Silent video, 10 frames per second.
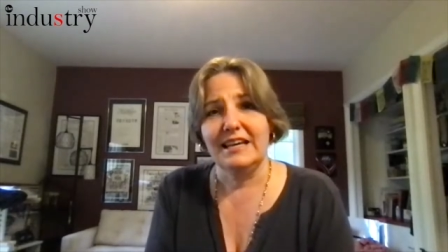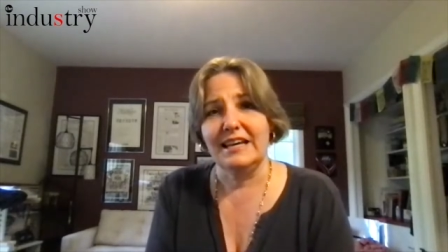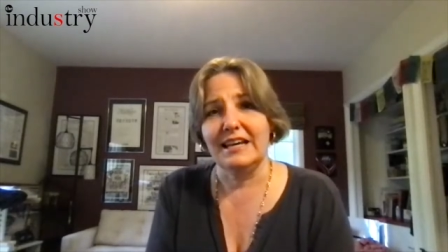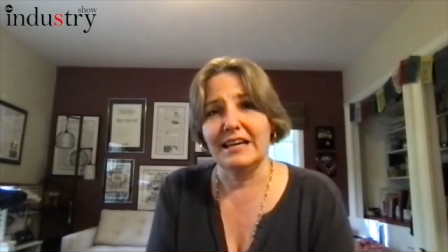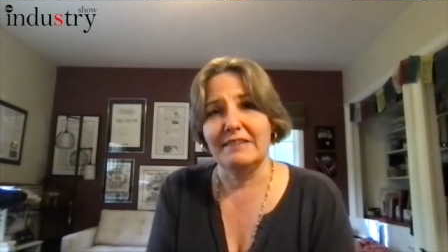
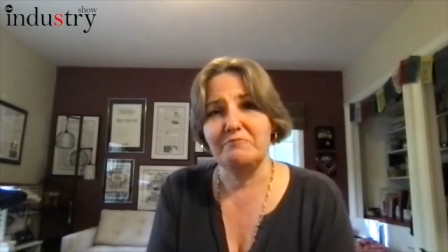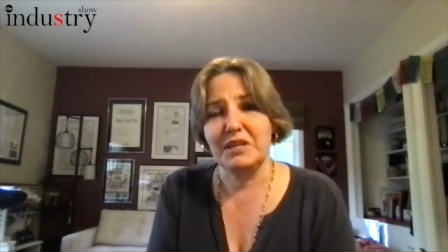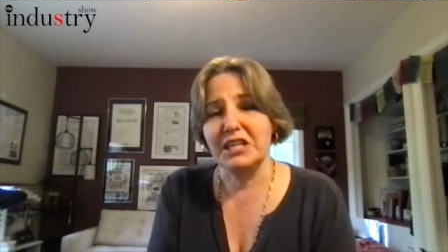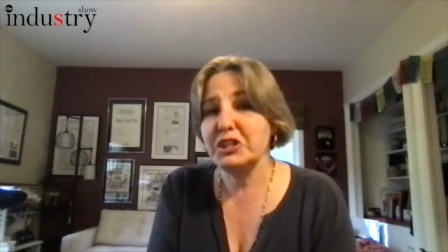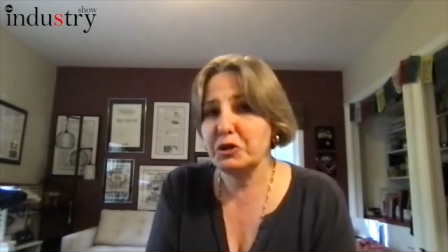
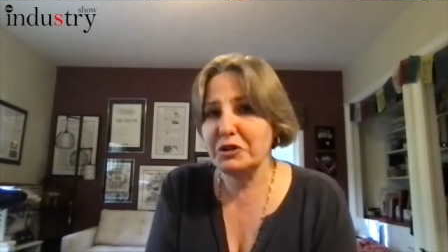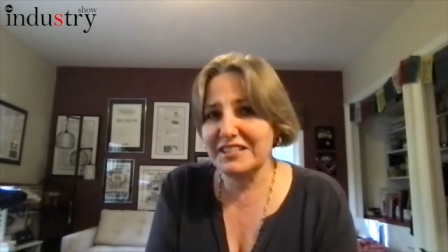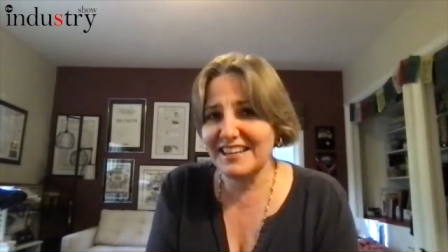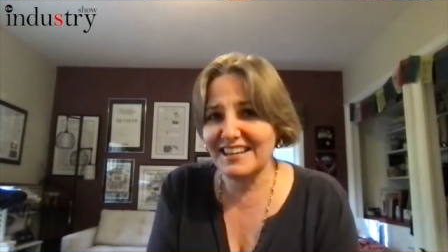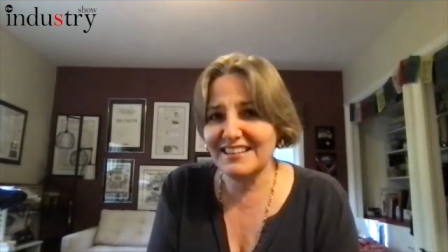In the old
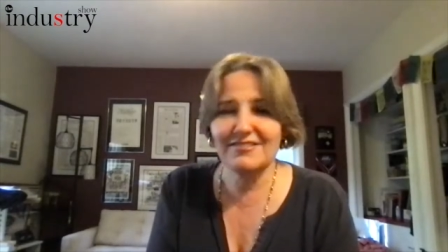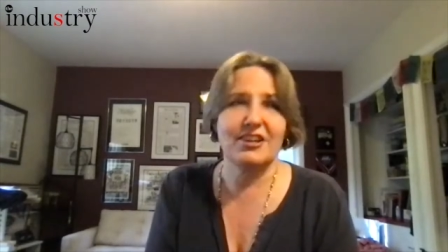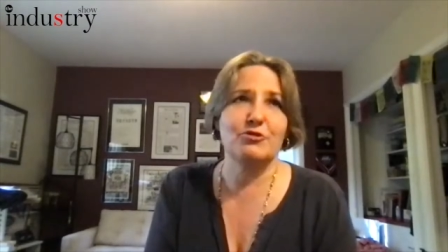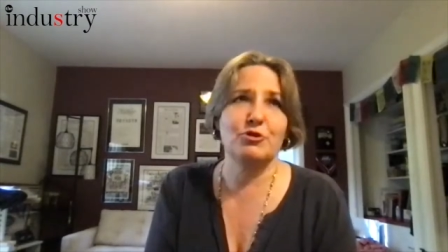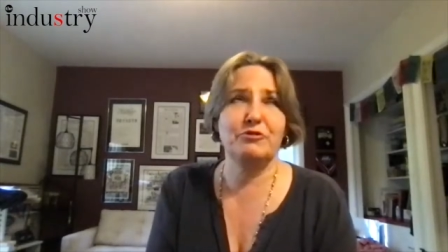days,
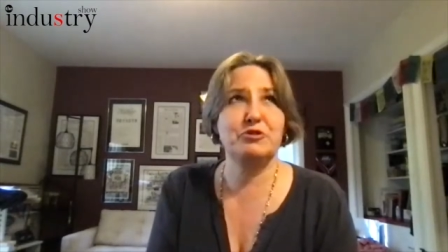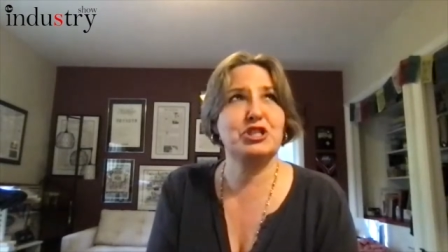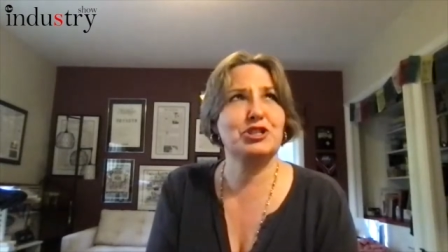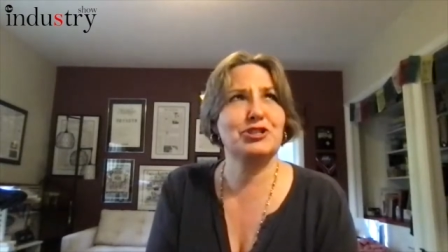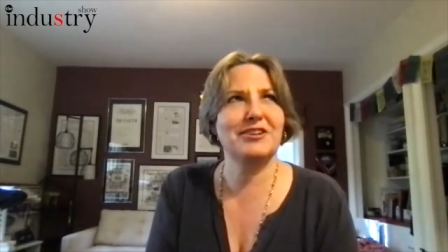150
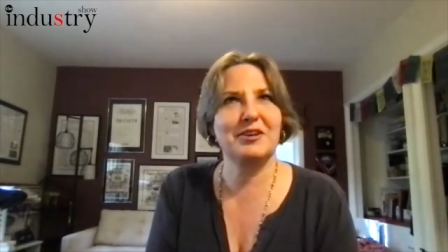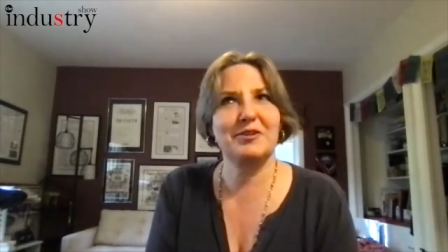years ago,